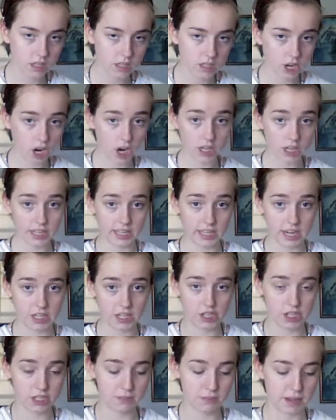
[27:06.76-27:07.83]
cardigan I
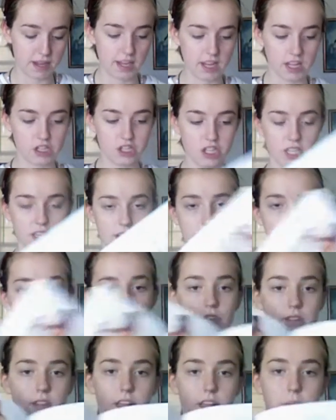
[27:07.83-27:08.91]
just made, because she gives
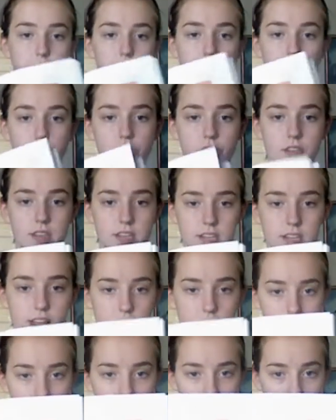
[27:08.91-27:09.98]
you like pictures on
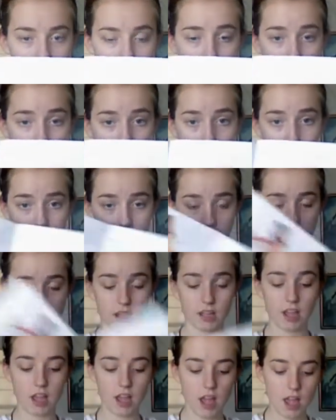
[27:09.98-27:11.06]
how to construct the
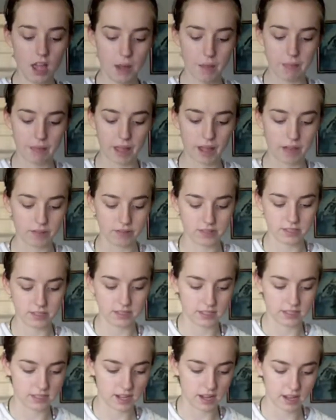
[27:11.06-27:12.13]
blouse and
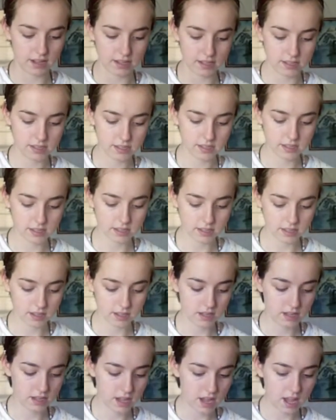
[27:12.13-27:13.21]
stuff.
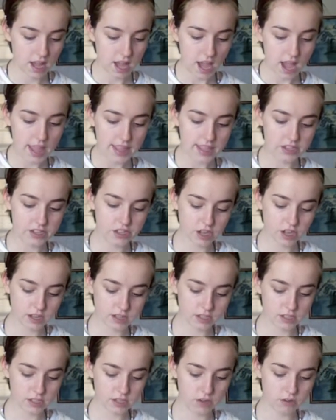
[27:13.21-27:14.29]
Then she
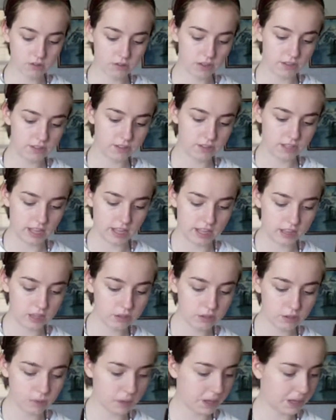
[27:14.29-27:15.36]
also gives you like
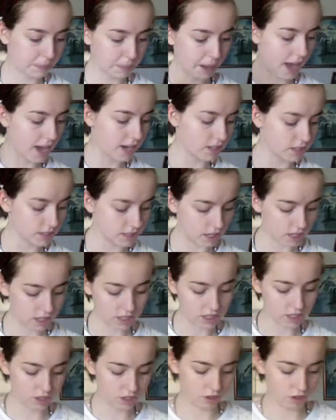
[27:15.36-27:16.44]
little quick patterns that you
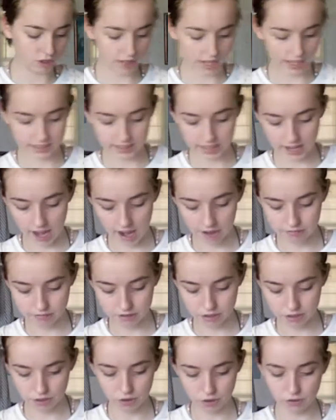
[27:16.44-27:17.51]
can do like in the
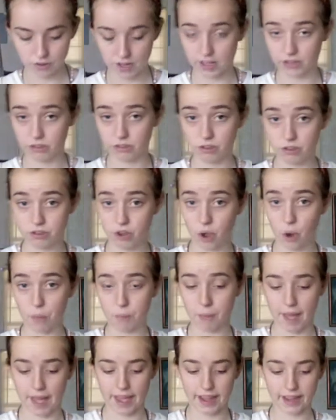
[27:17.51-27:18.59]
afternoon, like little tote
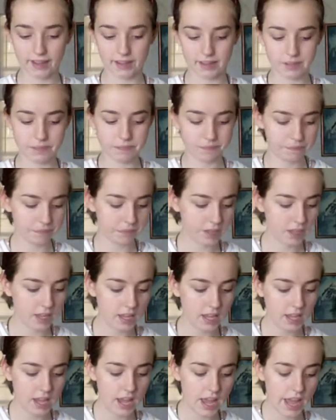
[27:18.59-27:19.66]
bags.
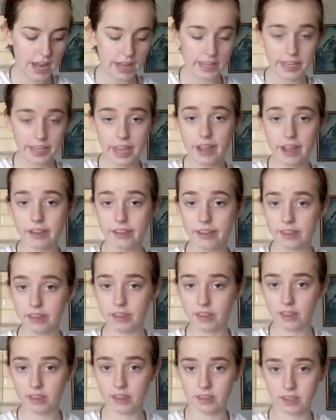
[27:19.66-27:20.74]
Again,
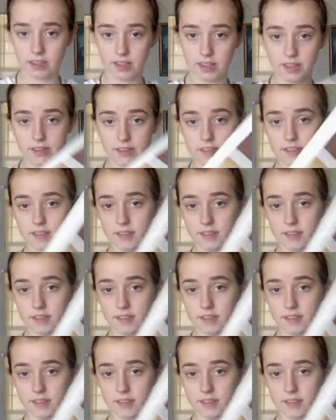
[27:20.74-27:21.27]
the